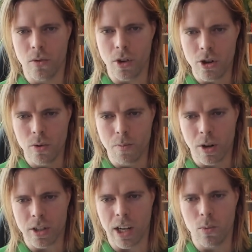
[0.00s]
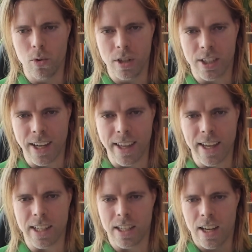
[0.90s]
for you, but I would say
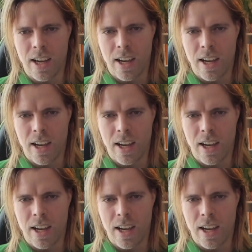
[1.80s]
that